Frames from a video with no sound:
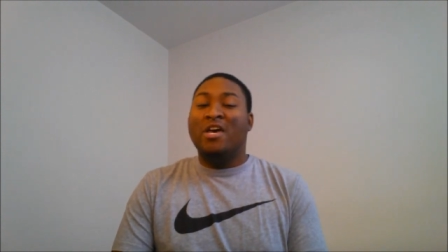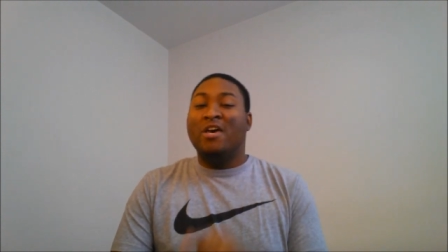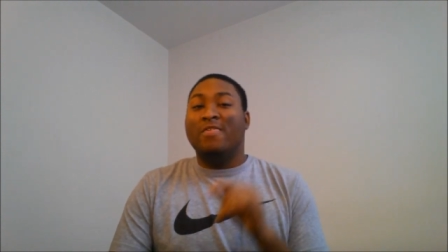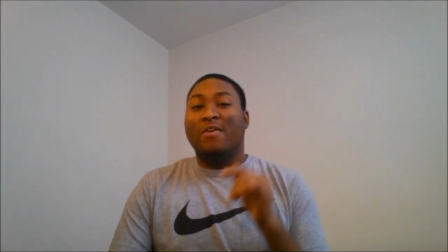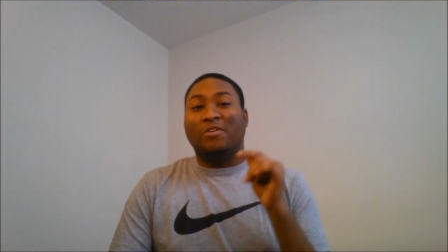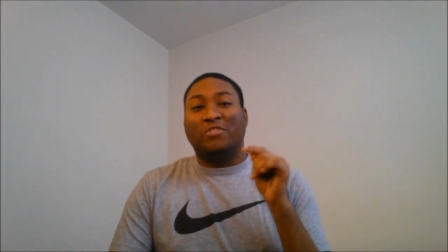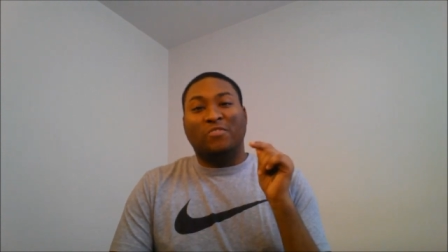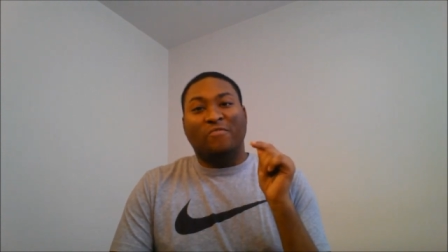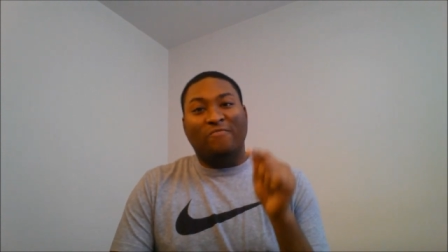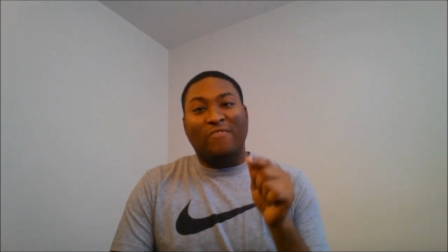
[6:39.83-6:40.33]

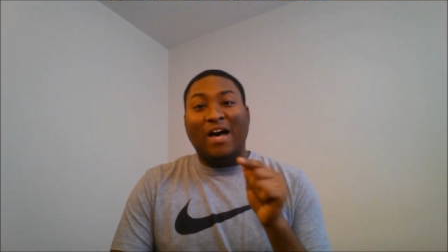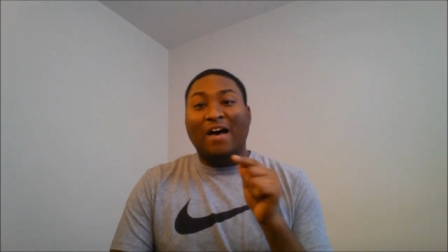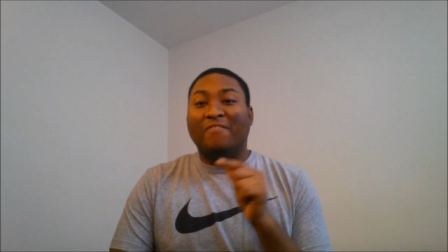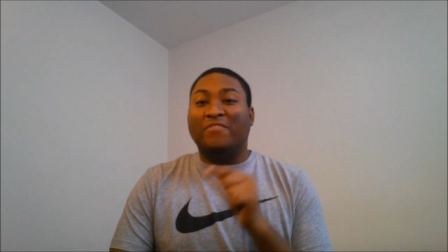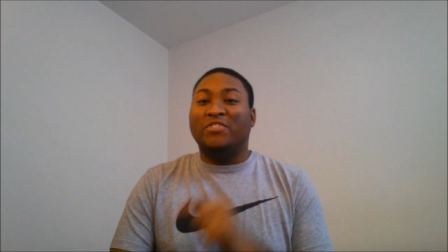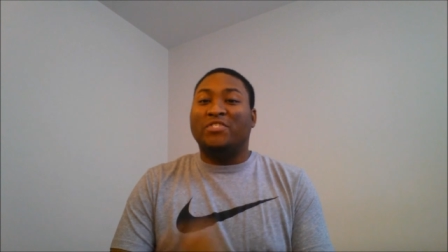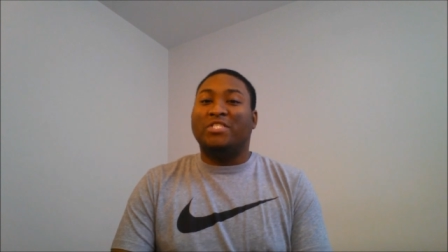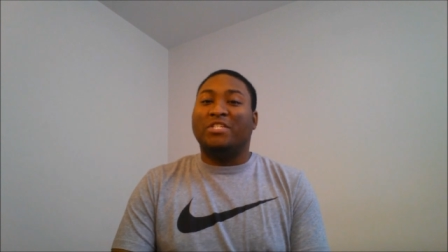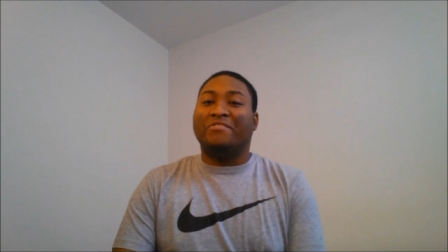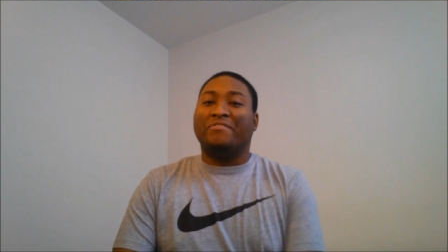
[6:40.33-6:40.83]
Their
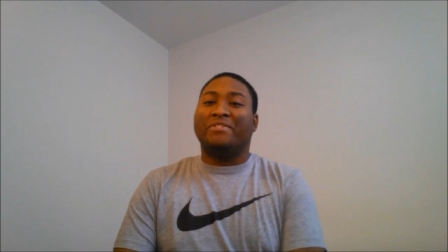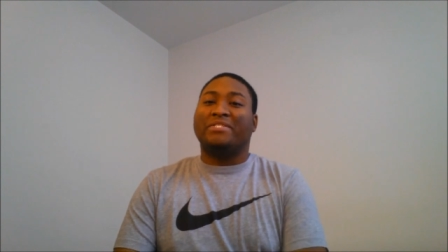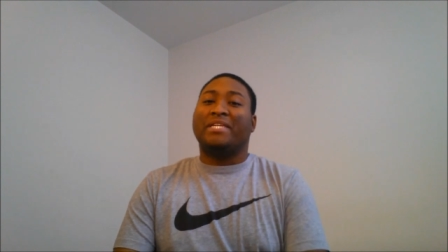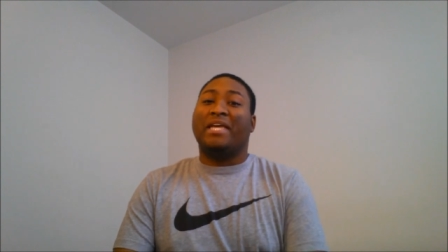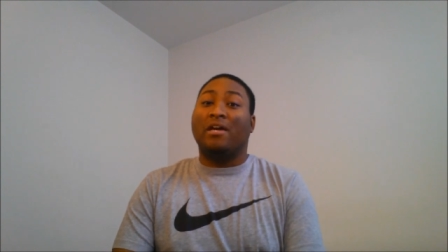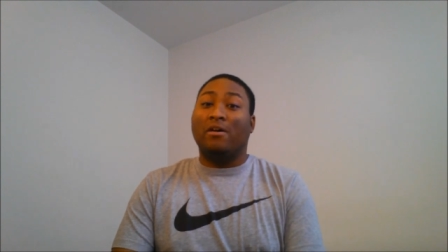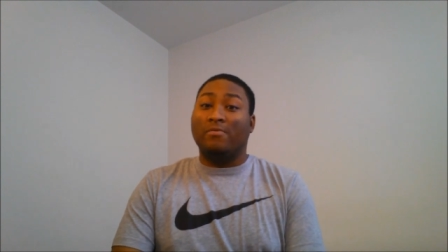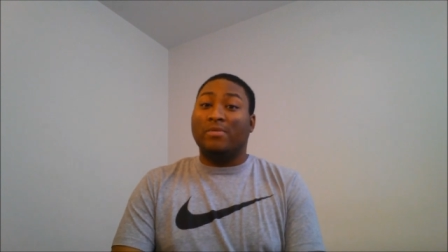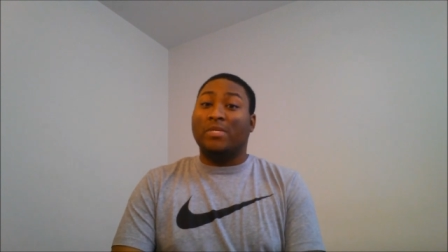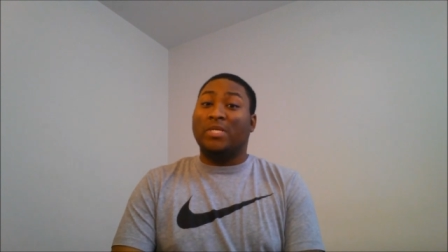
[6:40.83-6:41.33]
Survivor Series
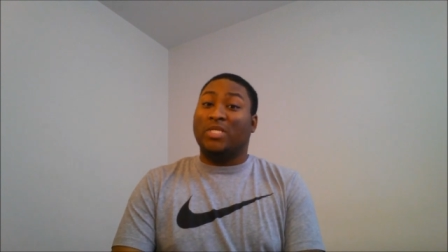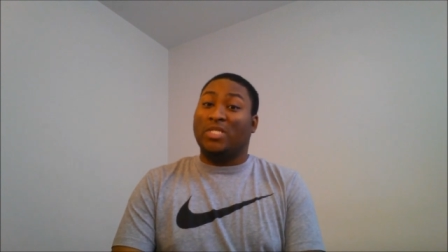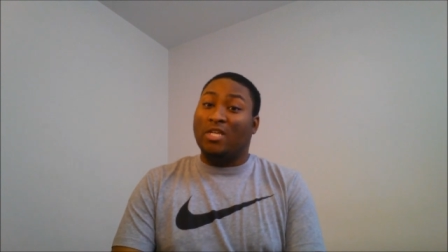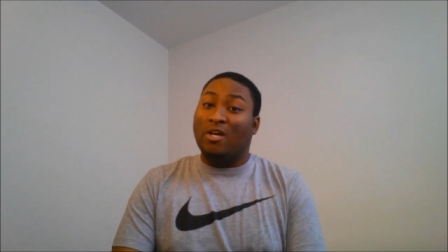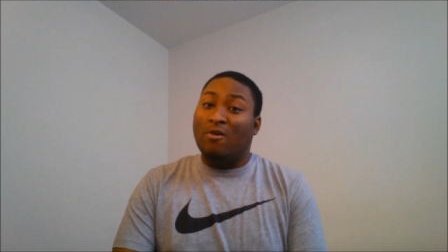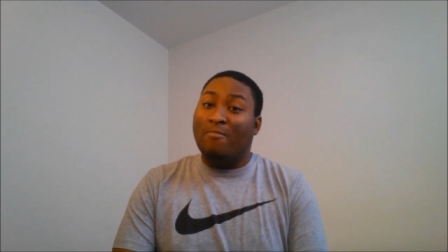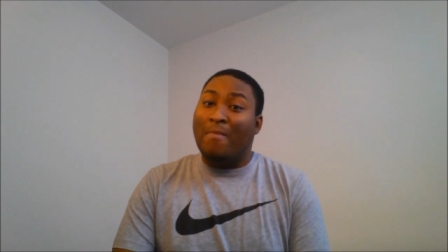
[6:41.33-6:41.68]
Hell in a Cell